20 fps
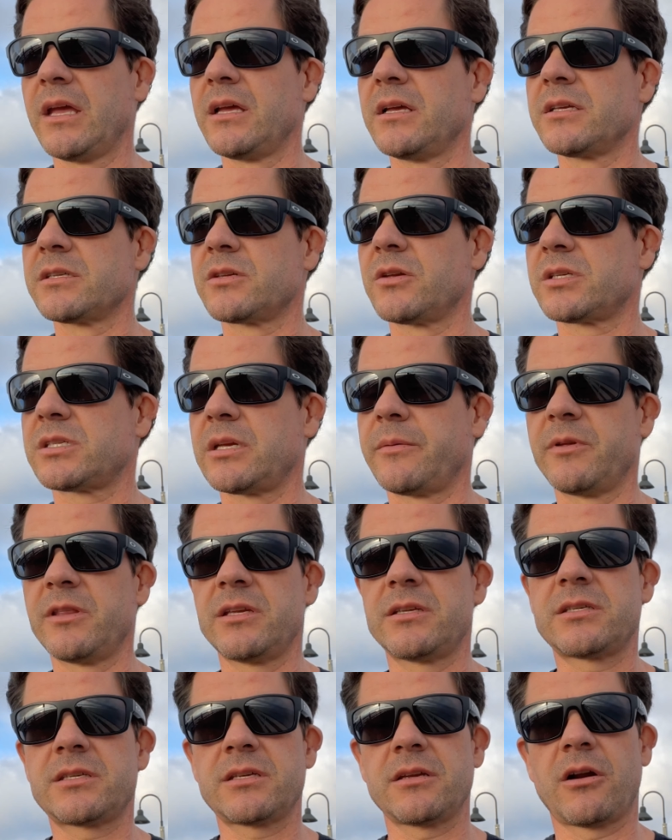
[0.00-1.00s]
So some of
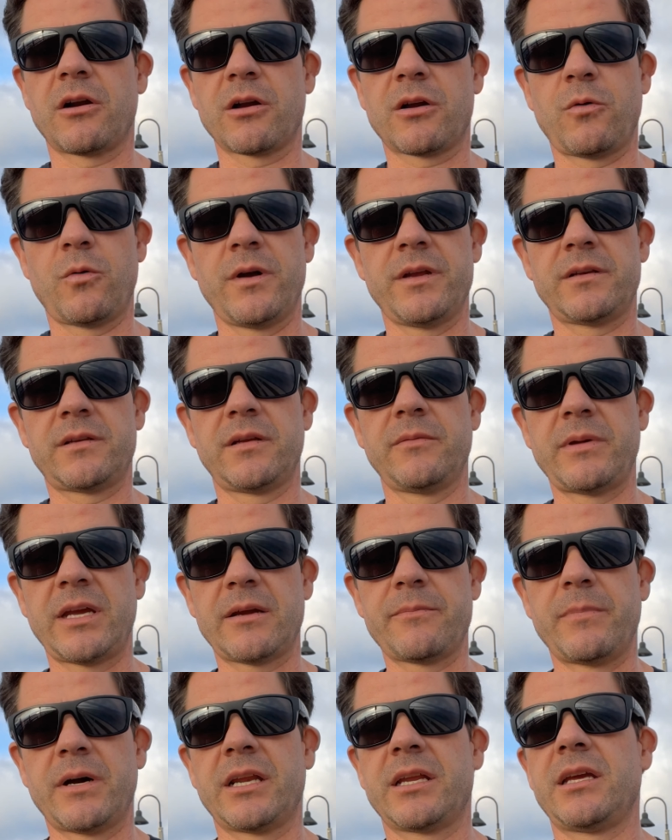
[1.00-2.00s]
these are going to
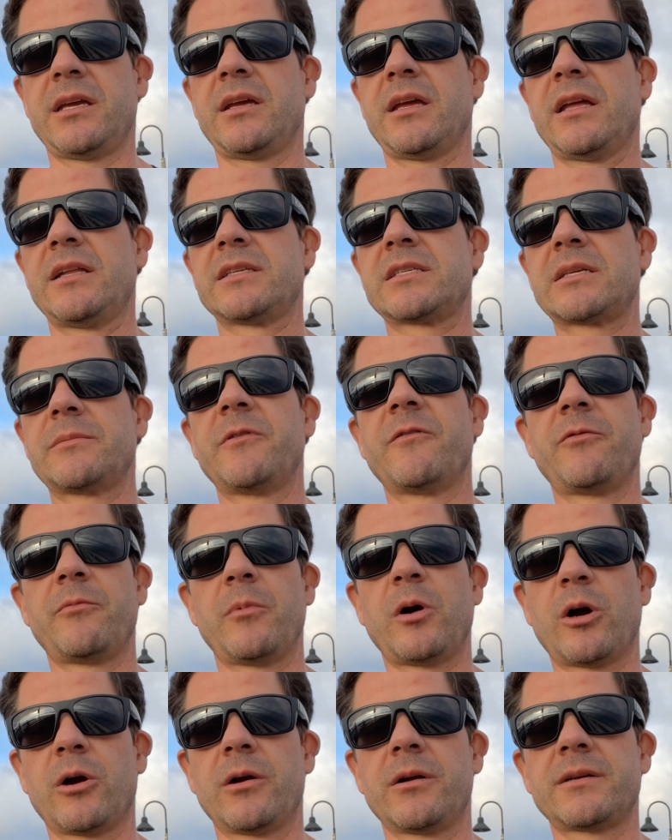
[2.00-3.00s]
make money and some of
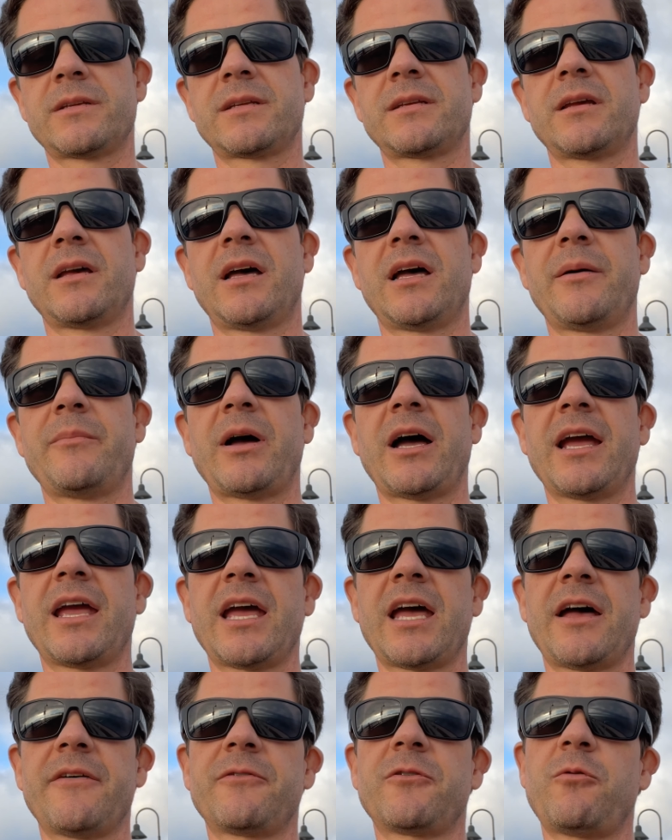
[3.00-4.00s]
them aren't. I
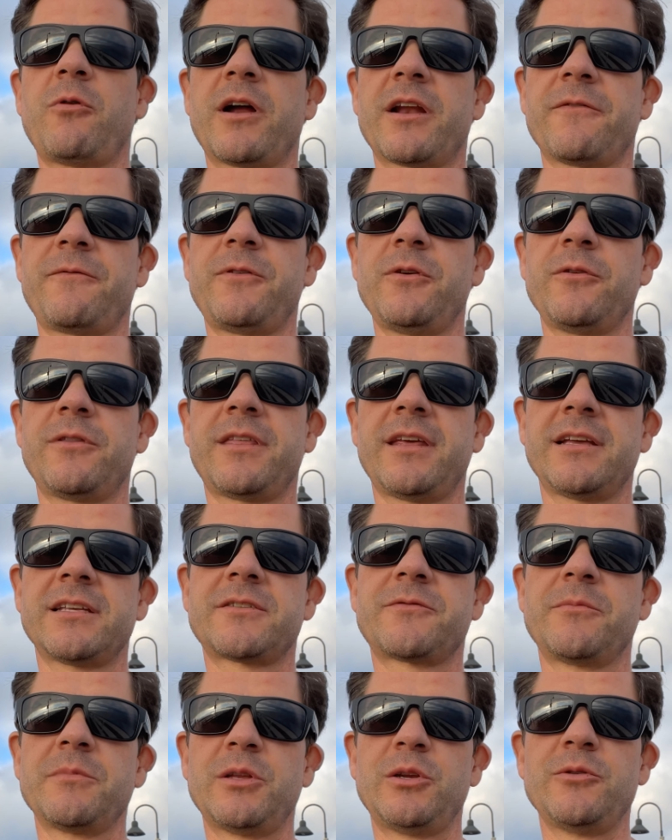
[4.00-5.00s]
have quite a few
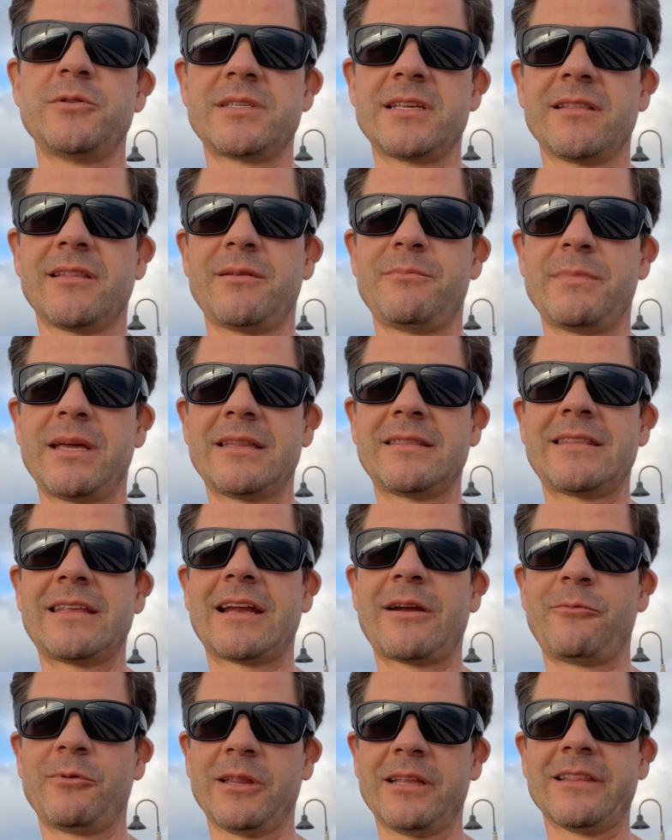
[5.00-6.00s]
things from the New Zealand Mint that
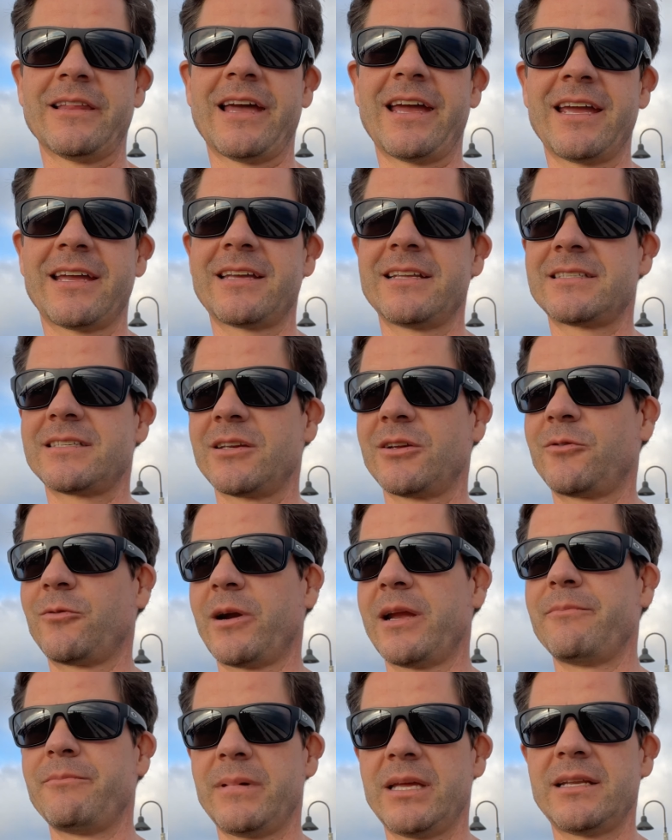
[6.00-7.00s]
I really like. It's a
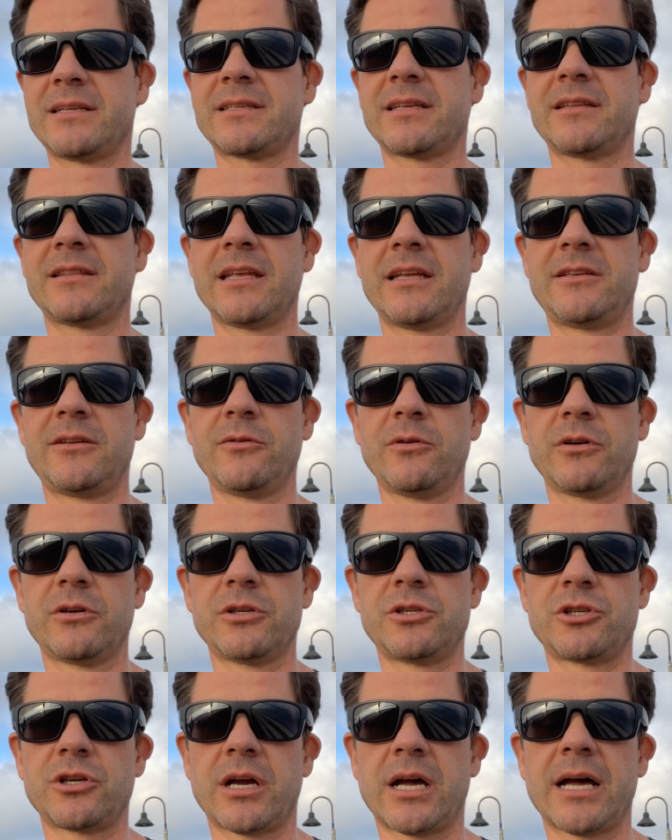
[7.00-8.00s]
great mint. They do a
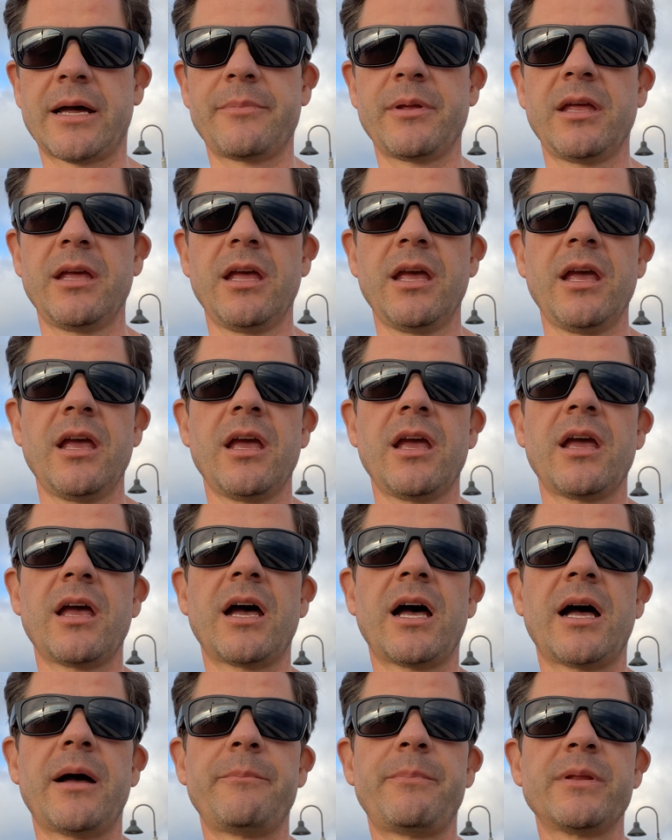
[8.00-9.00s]
good job,
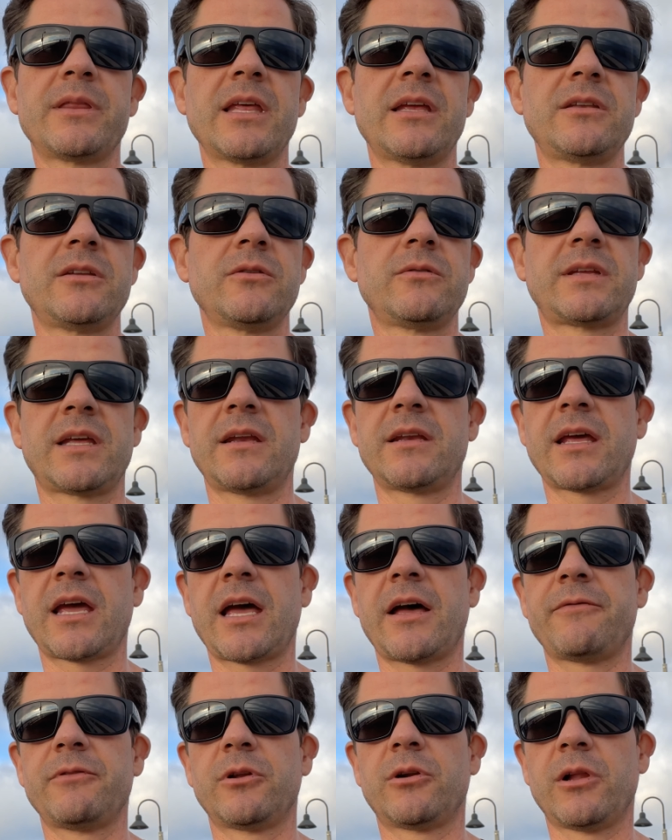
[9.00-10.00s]
but they do tend to
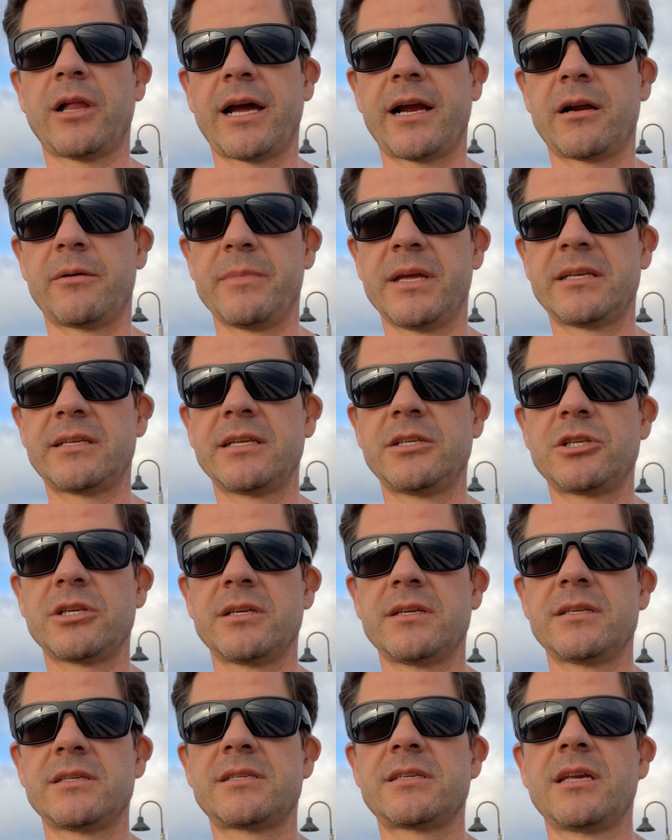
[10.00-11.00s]
have a little higher
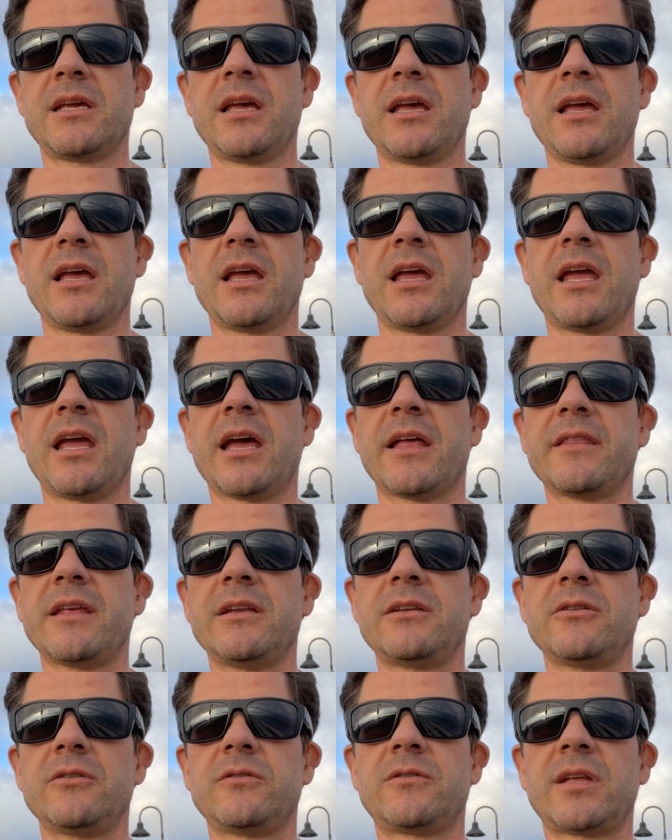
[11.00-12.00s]
mintages, and
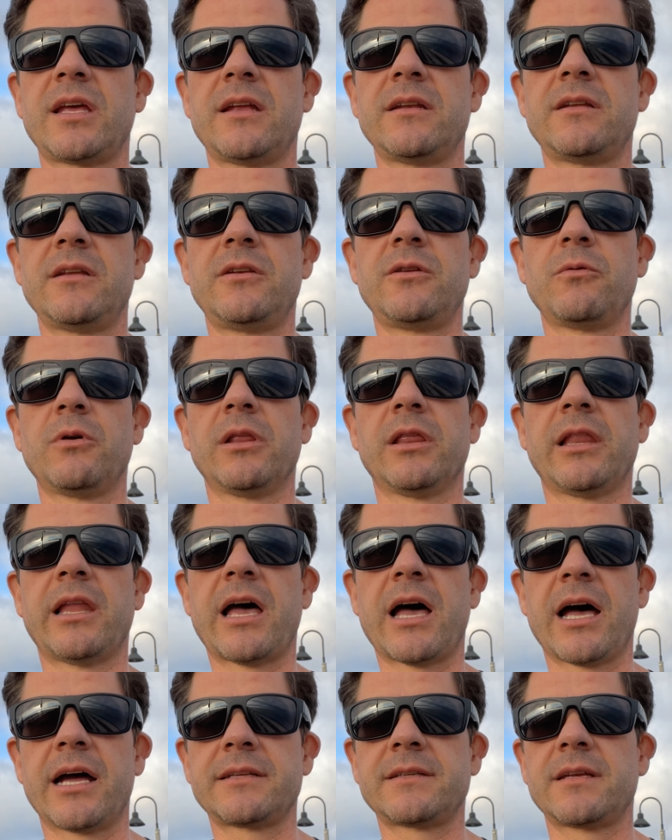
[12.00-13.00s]
they do tend to do a
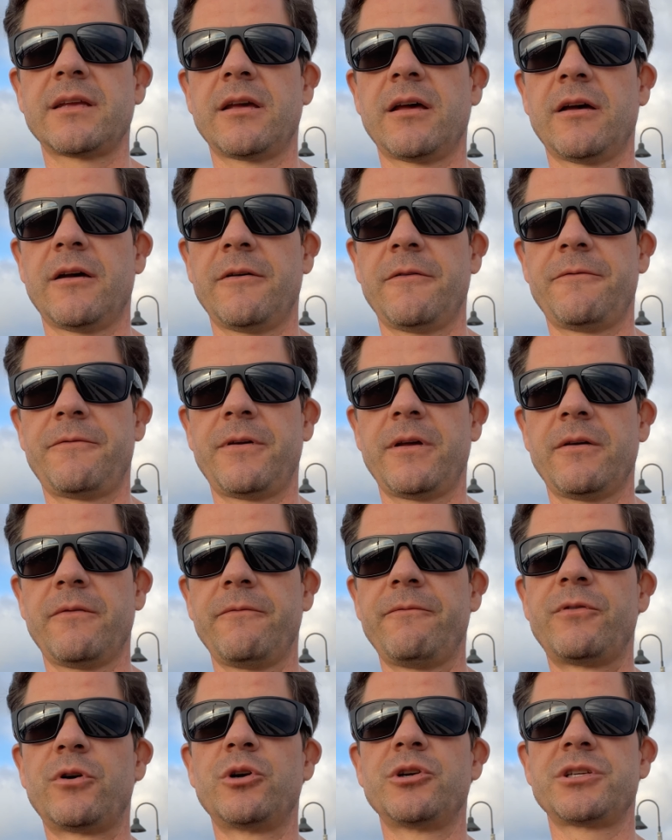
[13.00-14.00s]
lot of
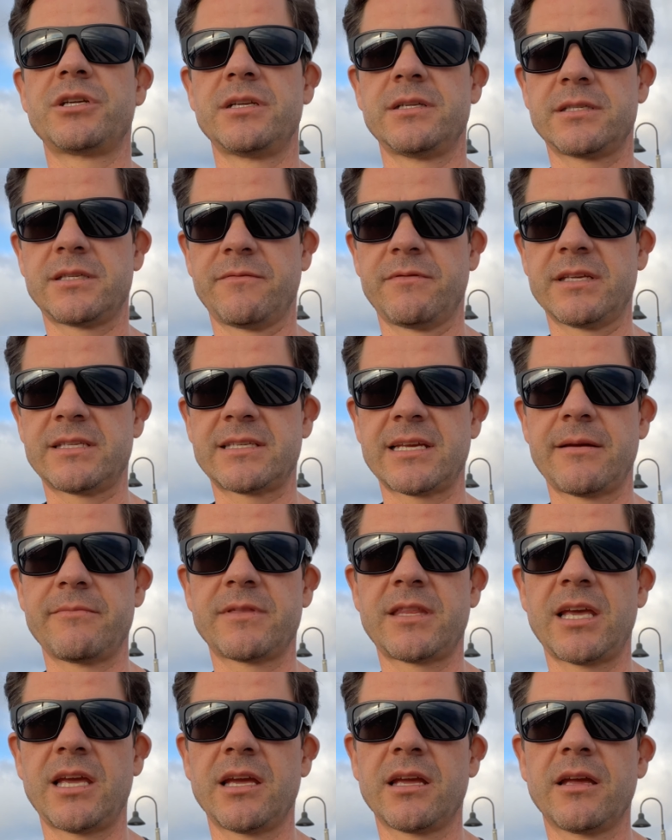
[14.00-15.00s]
versions of the same
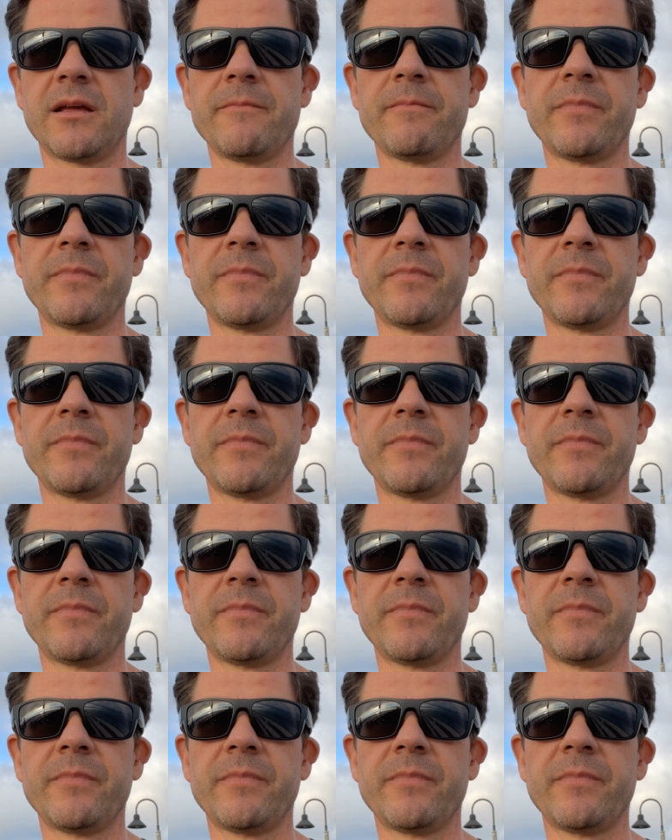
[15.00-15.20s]
thing.